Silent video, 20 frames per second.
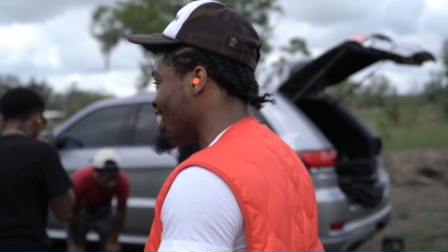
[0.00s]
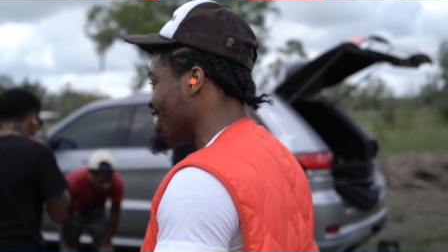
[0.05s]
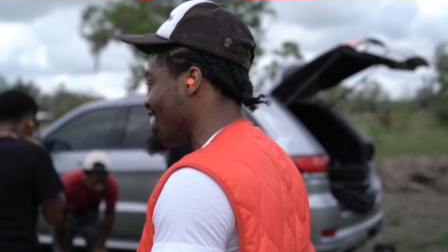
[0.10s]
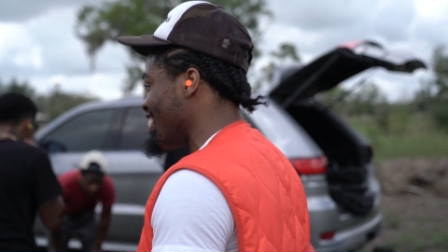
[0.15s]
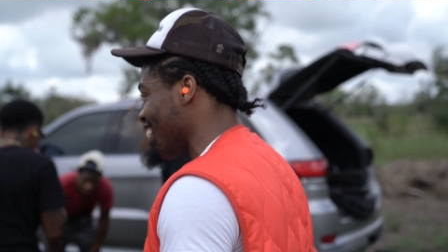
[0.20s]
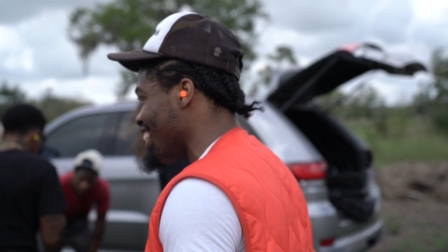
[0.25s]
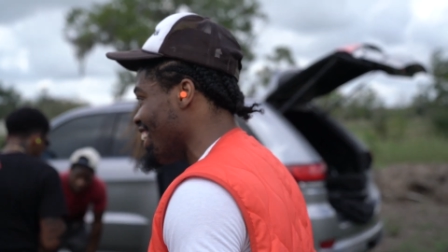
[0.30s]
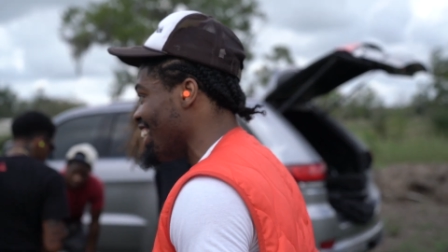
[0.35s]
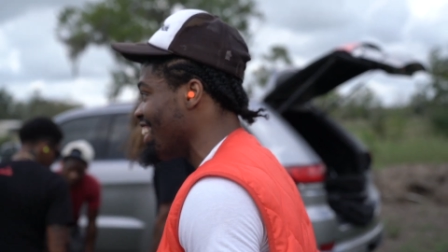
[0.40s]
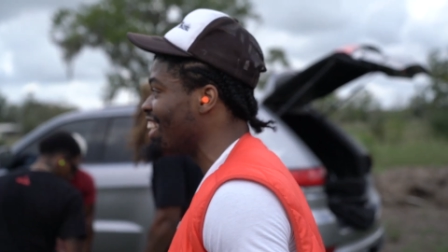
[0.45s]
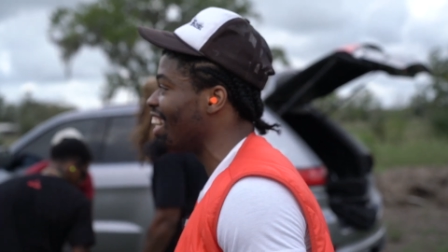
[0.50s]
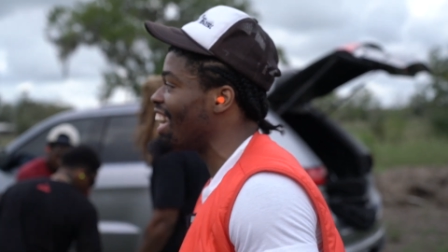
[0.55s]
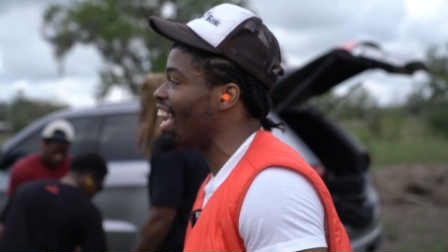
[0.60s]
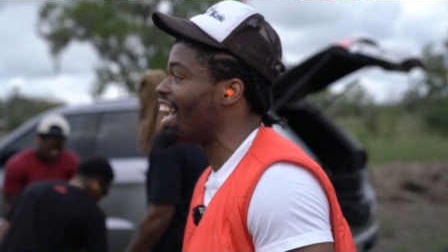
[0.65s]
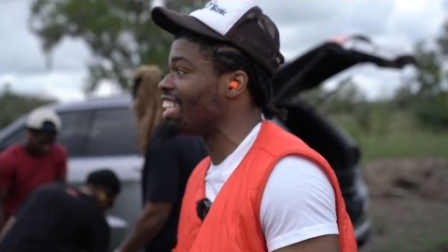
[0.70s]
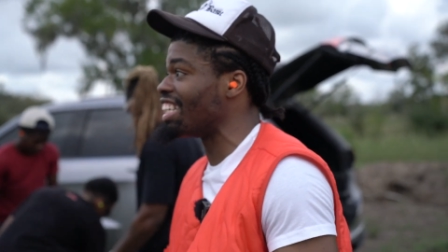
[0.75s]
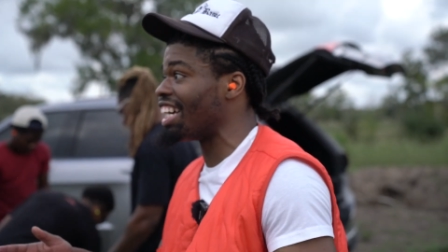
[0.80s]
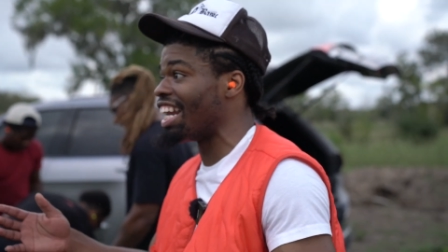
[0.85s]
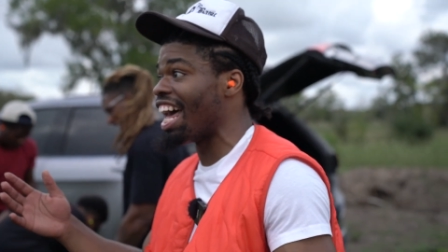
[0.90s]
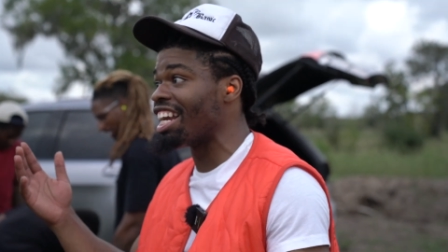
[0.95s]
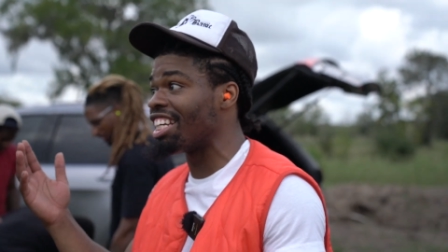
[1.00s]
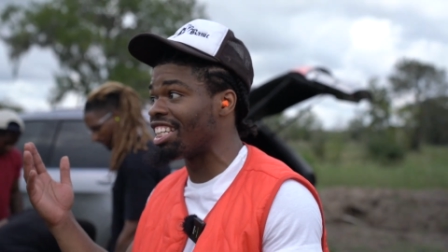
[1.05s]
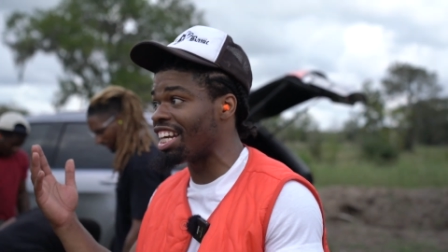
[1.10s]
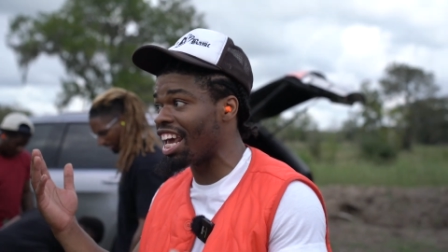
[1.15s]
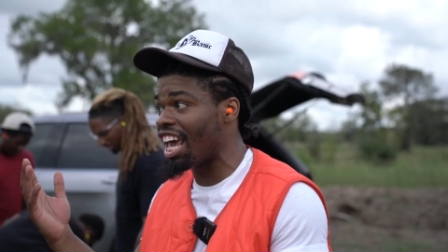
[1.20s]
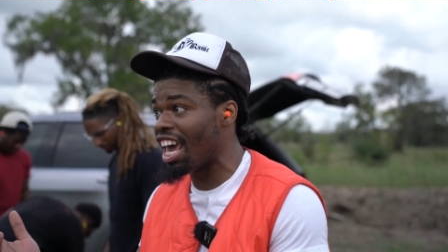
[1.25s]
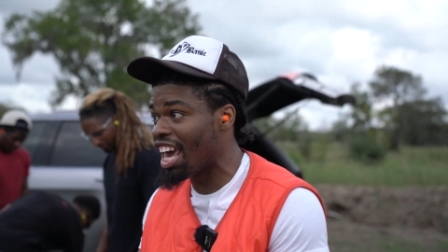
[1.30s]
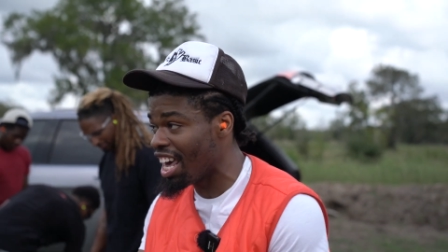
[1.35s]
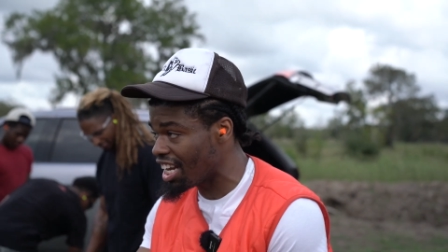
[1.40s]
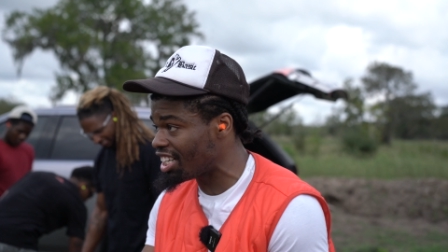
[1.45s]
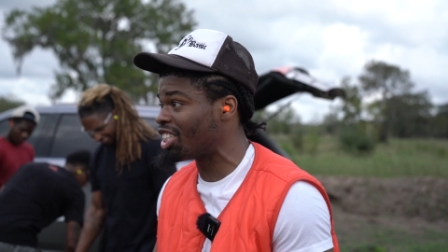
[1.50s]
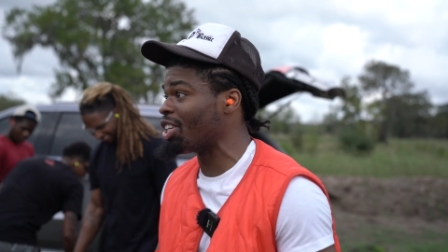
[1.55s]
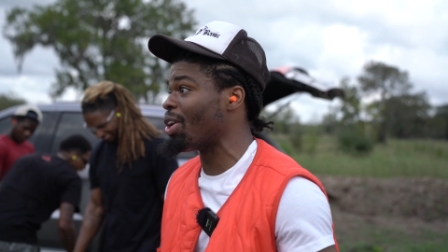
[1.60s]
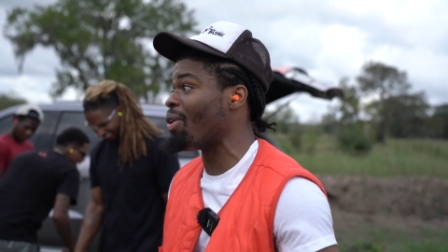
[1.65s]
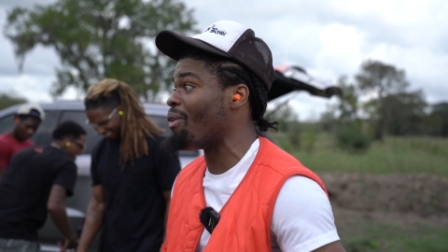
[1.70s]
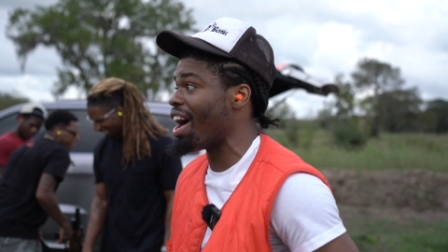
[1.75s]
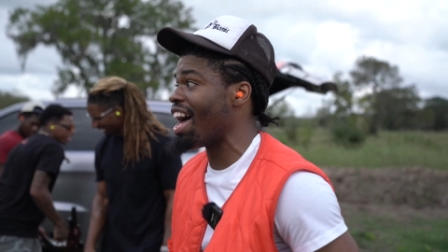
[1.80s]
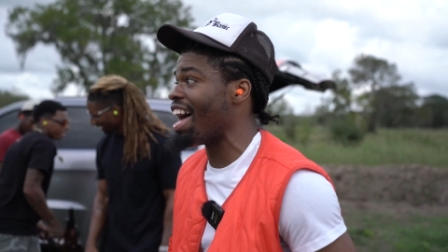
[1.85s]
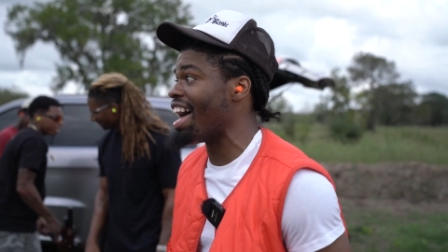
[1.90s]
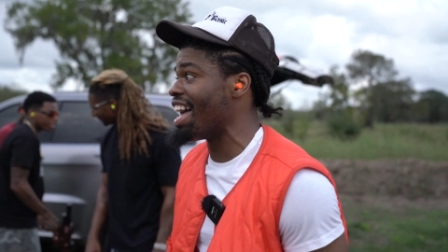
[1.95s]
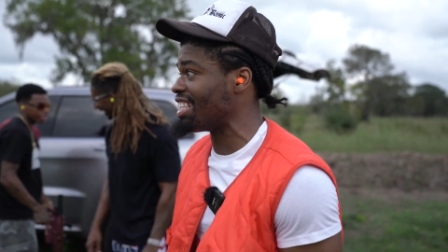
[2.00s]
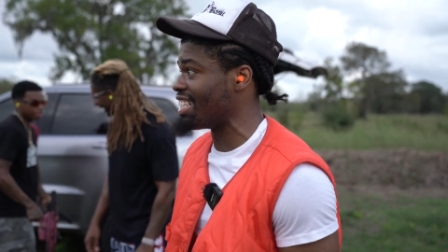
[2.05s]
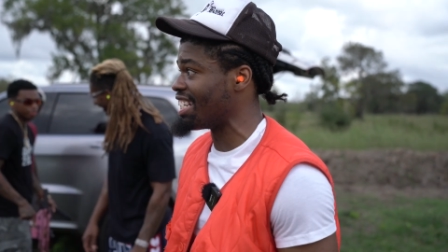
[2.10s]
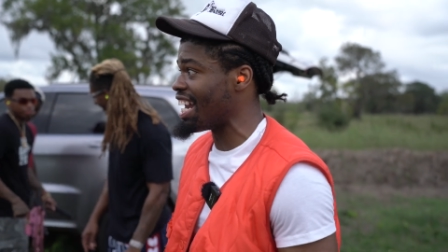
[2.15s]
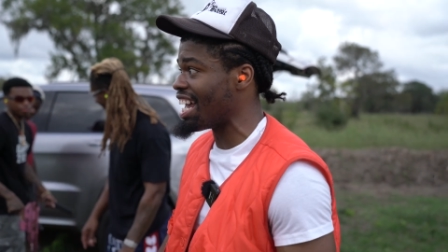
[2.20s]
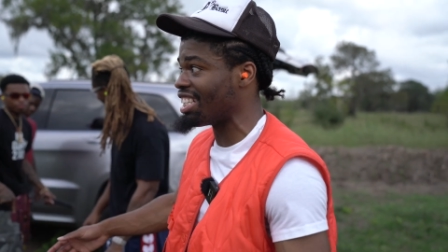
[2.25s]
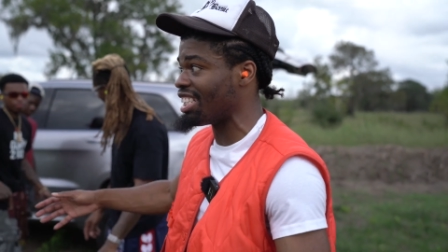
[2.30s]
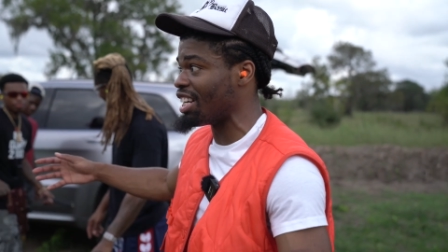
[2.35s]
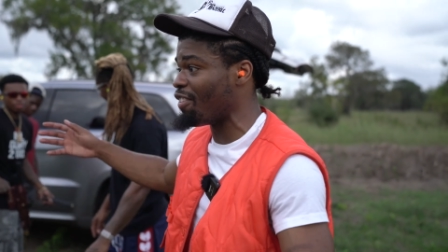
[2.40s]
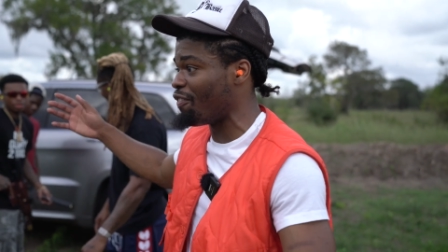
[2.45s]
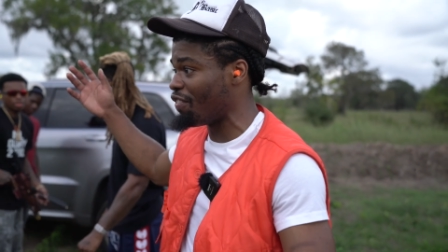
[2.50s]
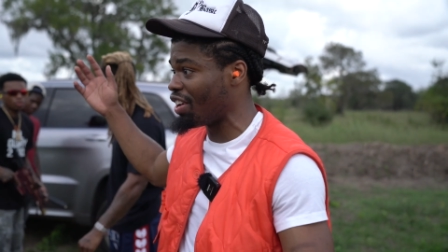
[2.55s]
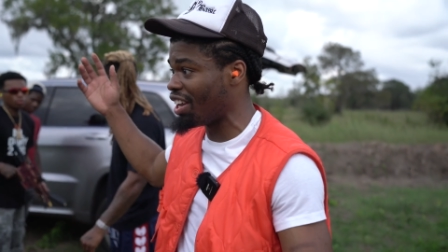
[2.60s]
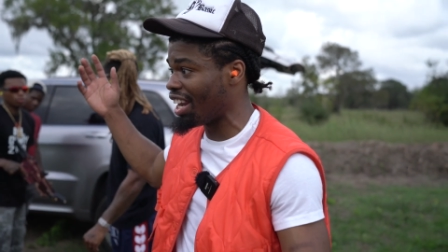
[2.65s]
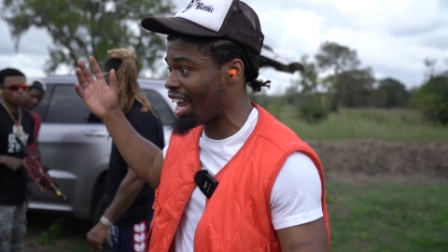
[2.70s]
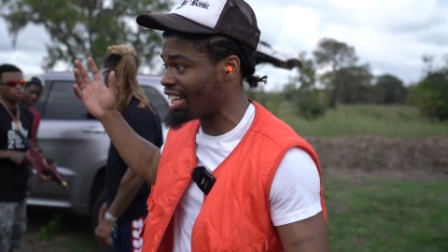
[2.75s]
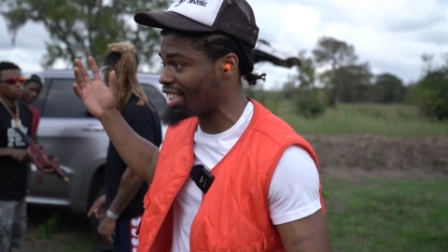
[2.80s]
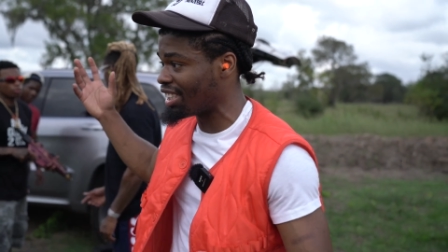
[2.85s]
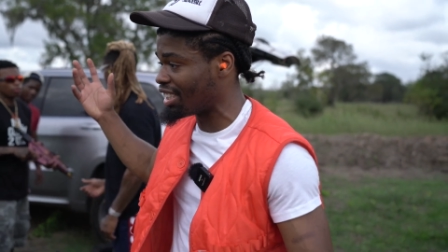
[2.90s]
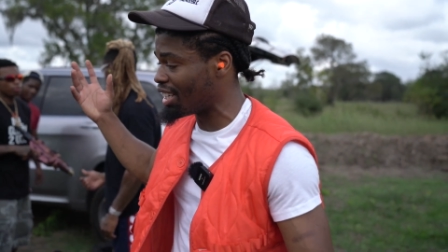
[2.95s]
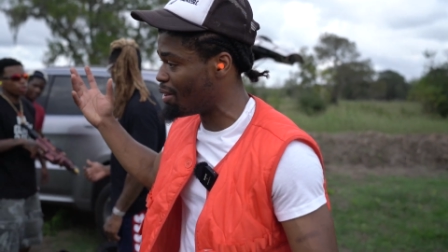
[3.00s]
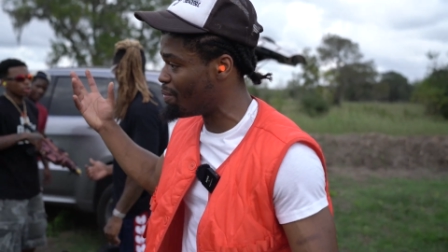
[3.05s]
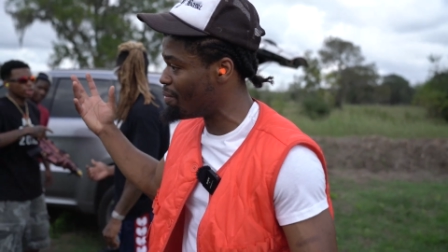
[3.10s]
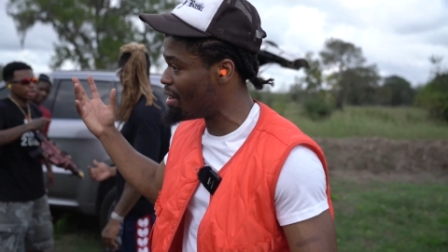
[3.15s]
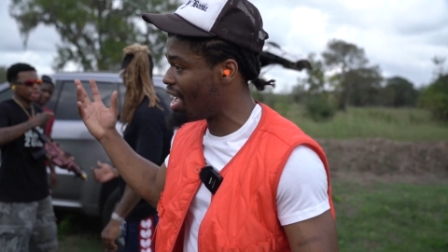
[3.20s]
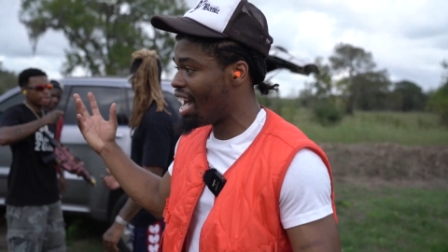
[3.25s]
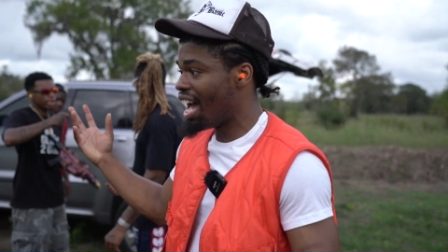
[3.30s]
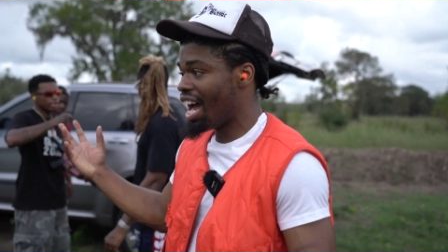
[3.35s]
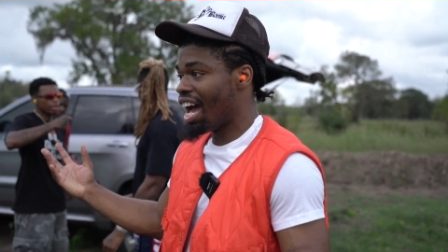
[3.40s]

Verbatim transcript: and shit until that shit hit your ass and that shit feel like some